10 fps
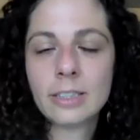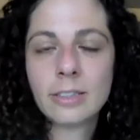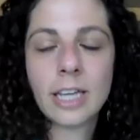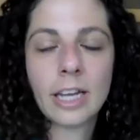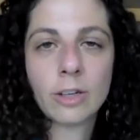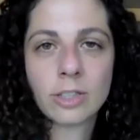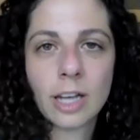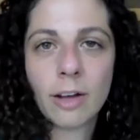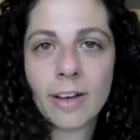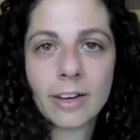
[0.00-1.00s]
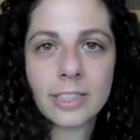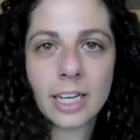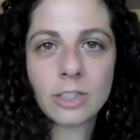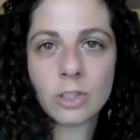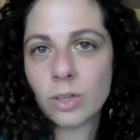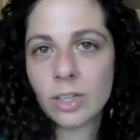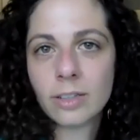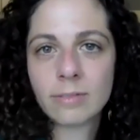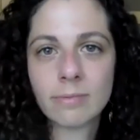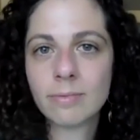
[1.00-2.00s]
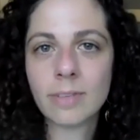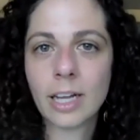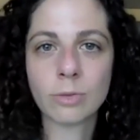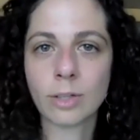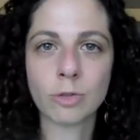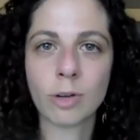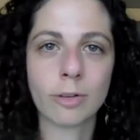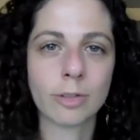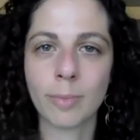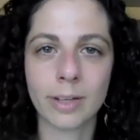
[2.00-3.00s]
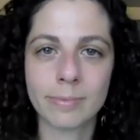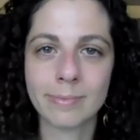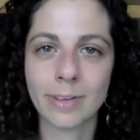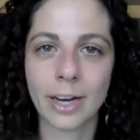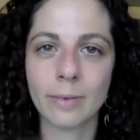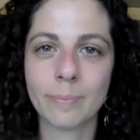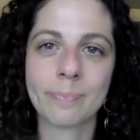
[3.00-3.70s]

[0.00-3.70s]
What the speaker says: take yourself on a date to a nice restaurant or something, right?